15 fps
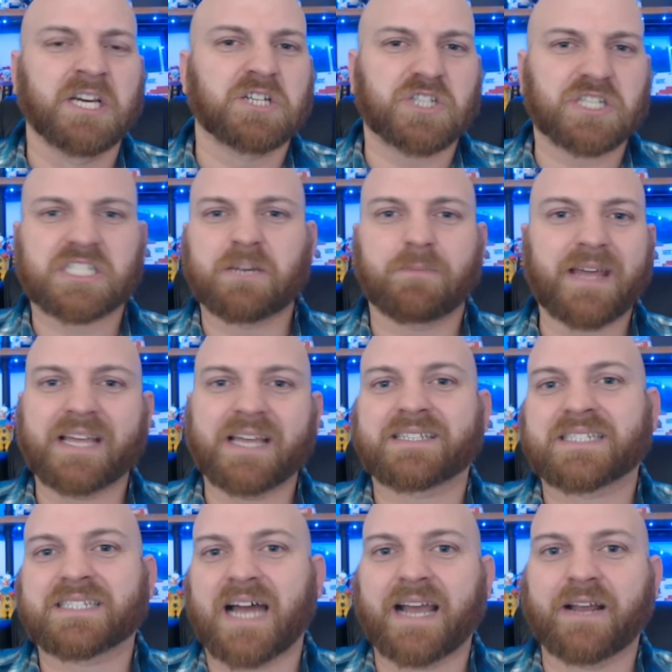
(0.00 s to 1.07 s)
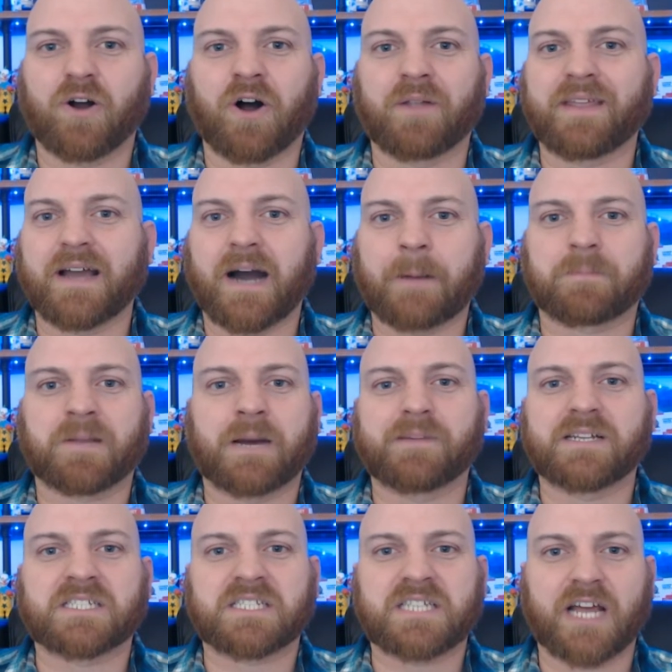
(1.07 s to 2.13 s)
just some insight on the
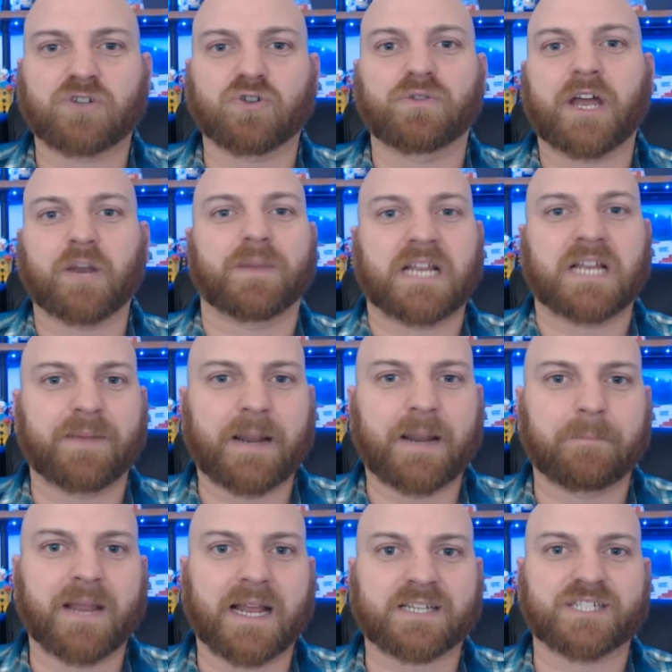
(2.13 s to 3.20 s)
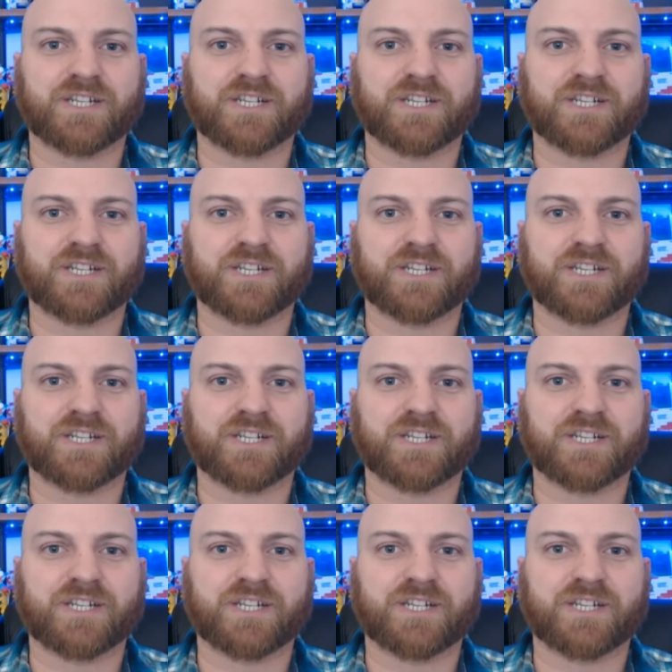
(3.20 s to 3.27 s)
upcoming schedule that'll be coming up next